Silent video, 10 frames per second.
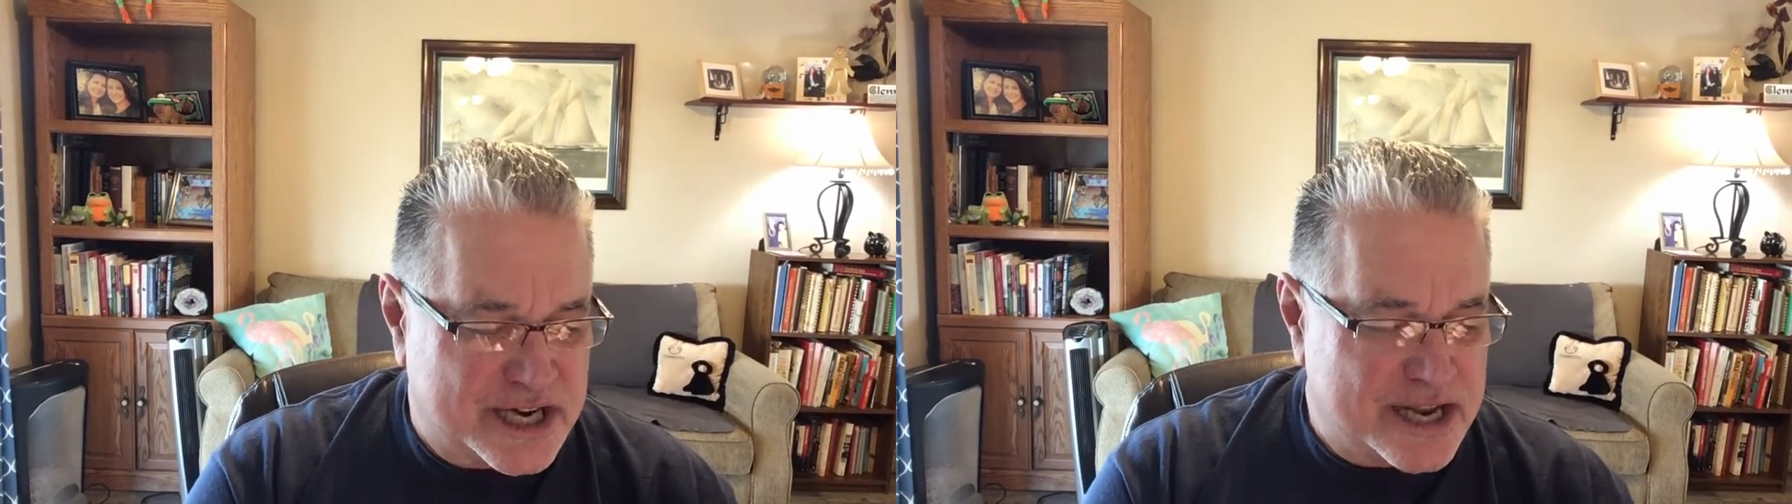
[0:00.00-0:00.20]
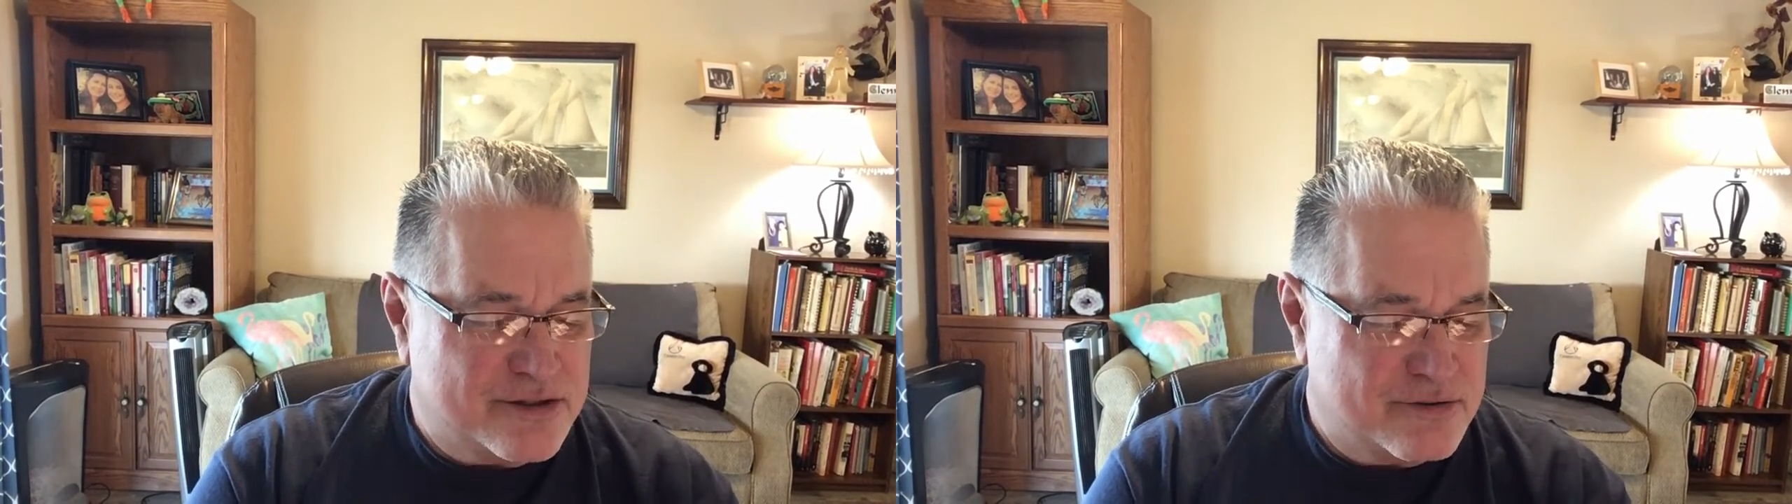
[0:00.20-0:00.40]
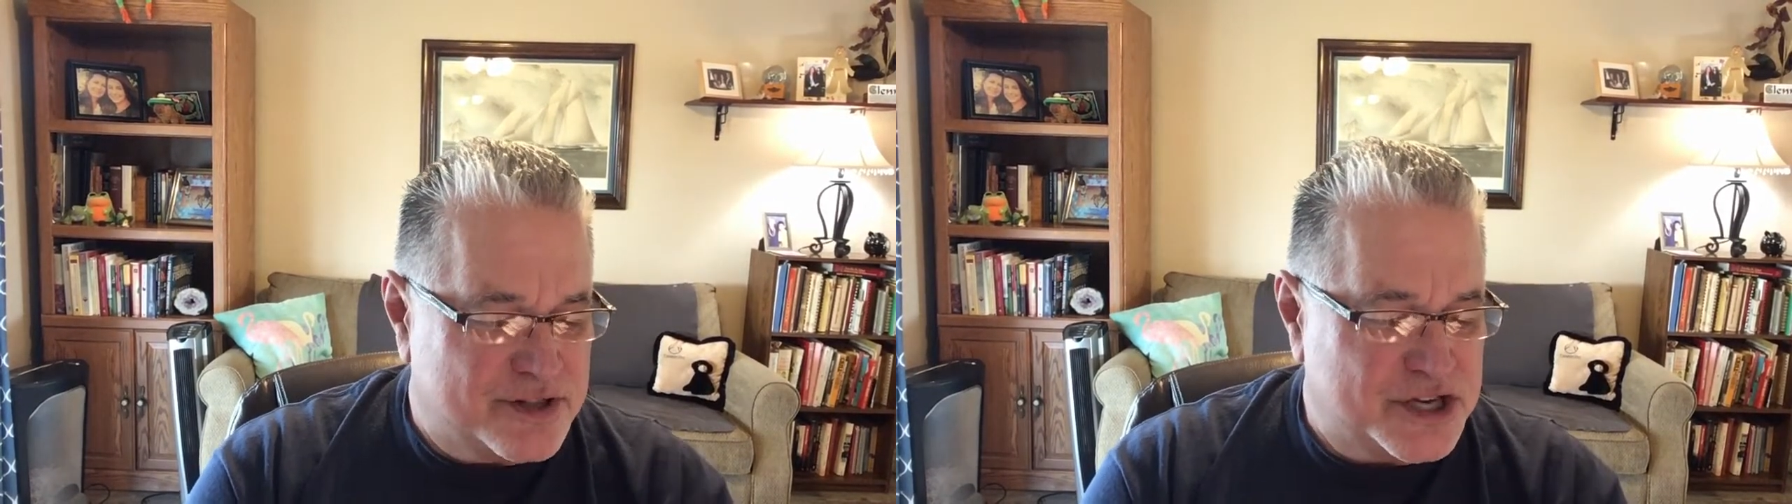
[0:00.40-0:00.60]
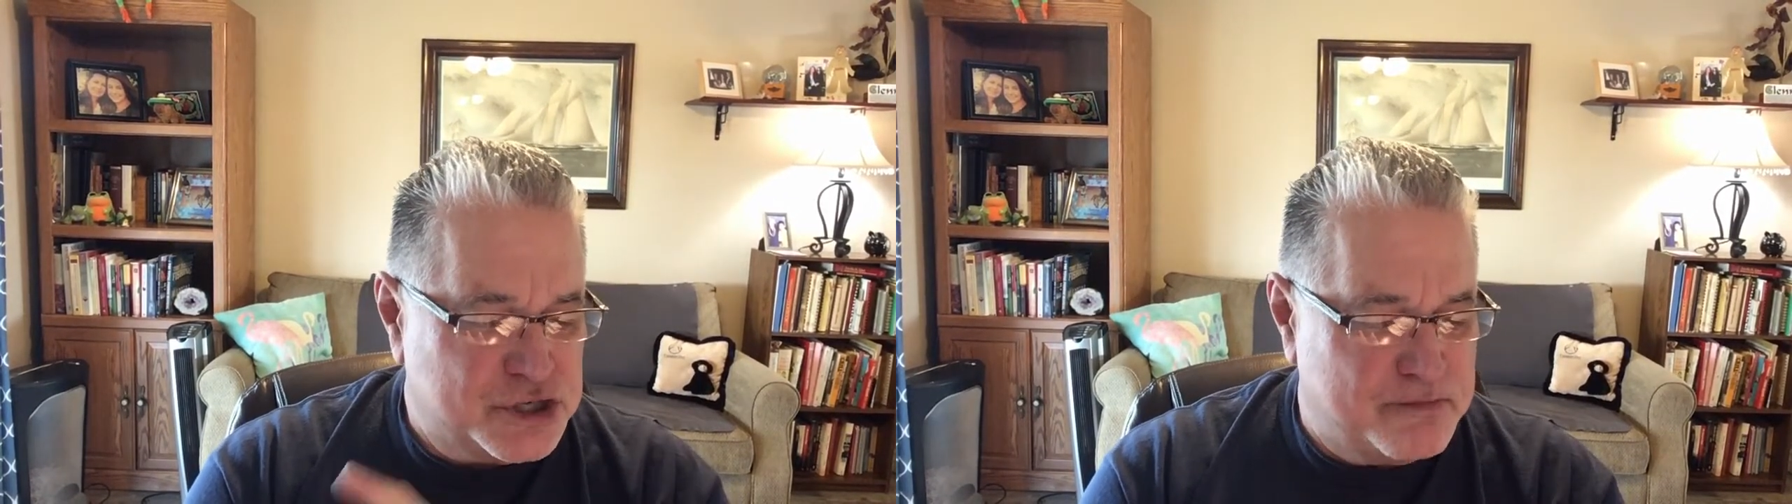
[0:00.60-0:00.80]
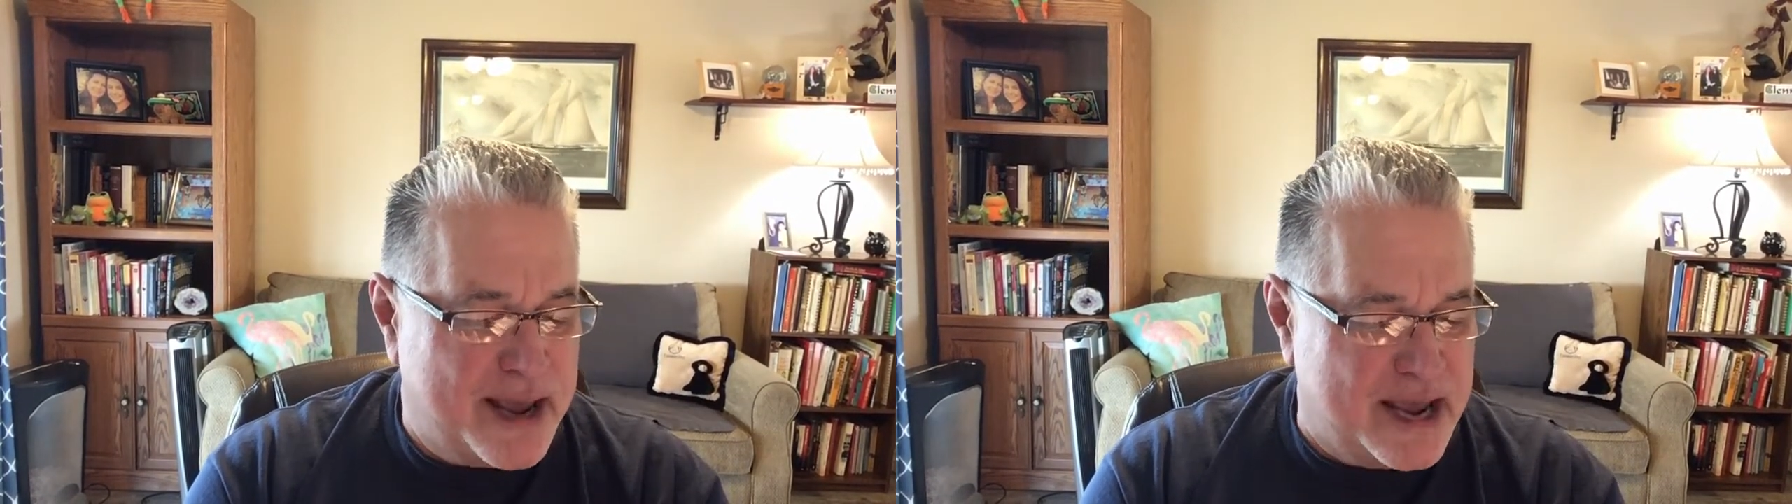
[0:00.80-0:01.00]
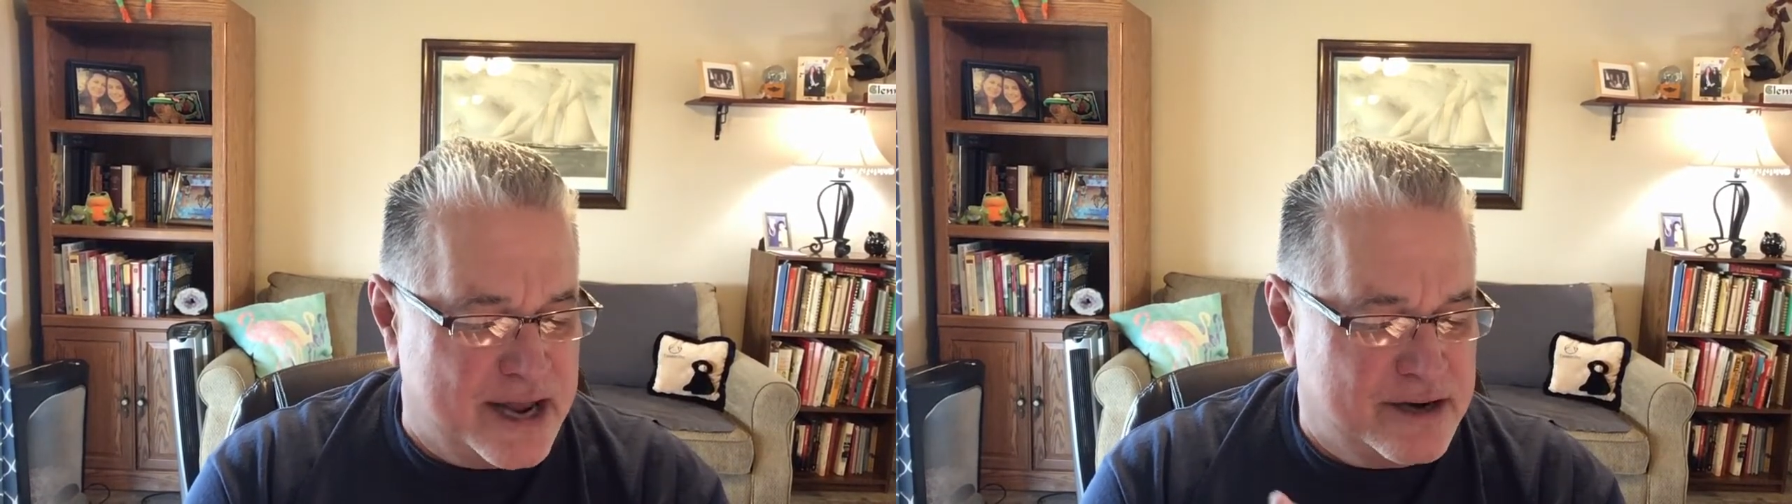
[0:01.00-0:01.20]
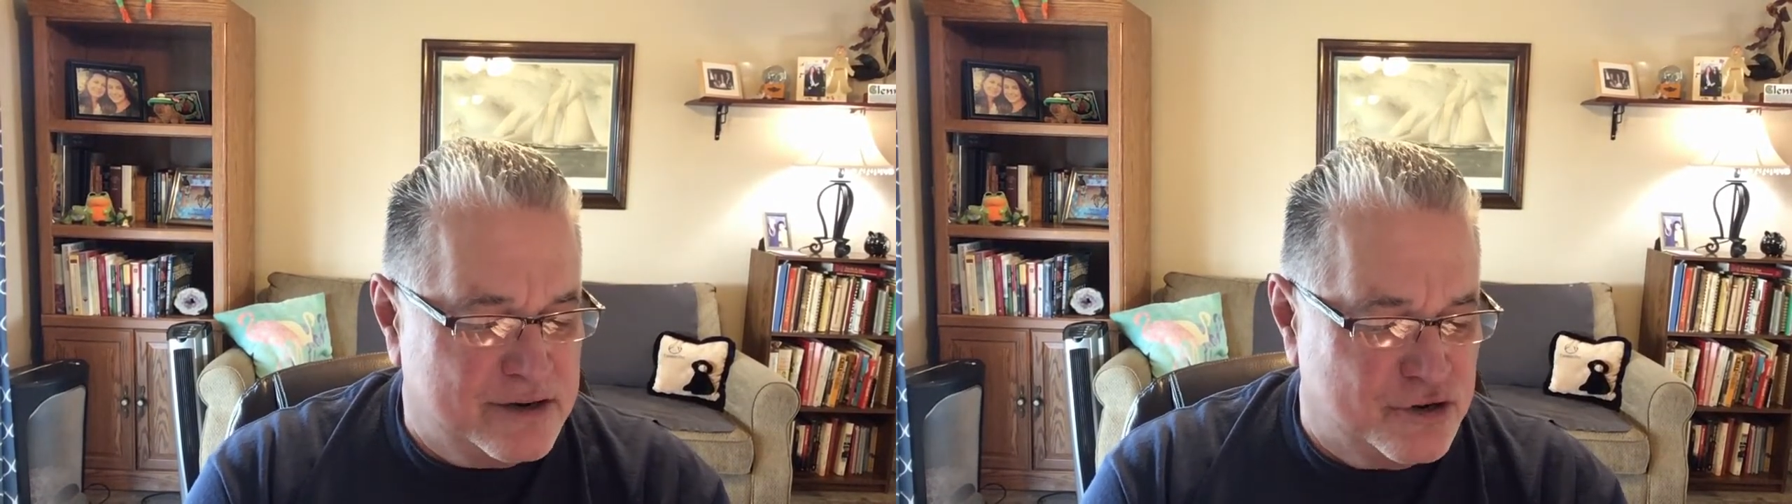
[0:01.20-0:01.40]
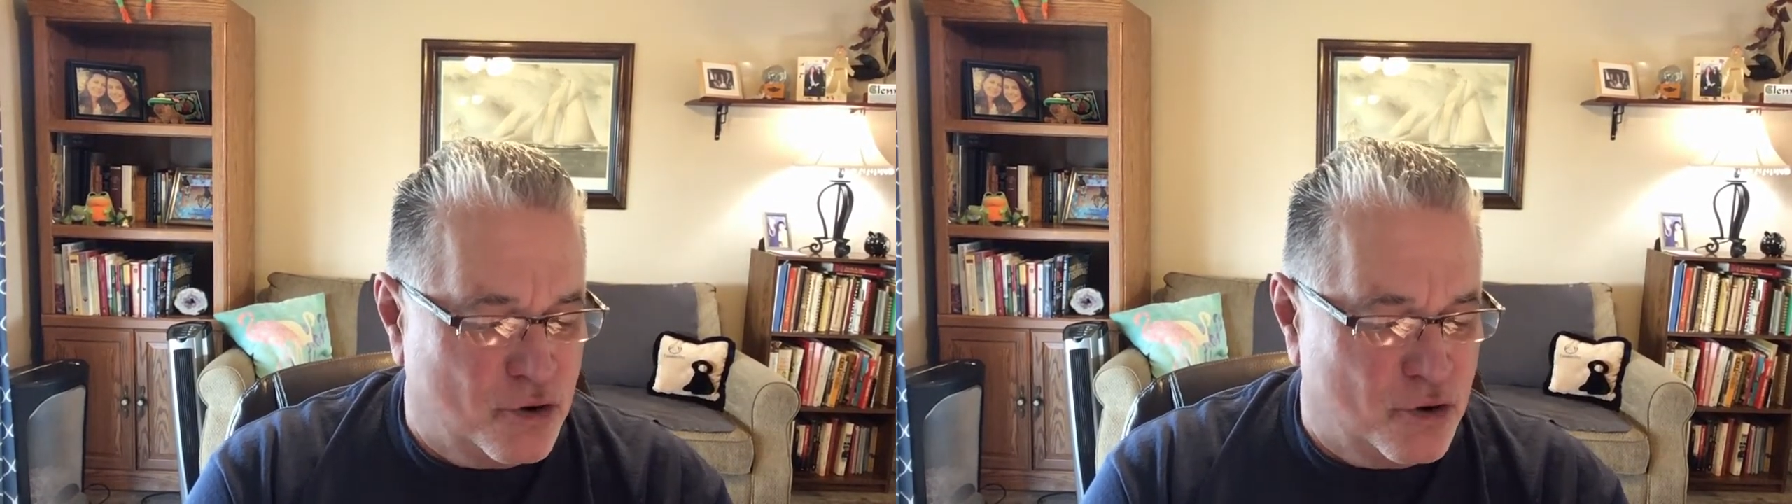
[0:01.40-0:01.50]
'Neither this man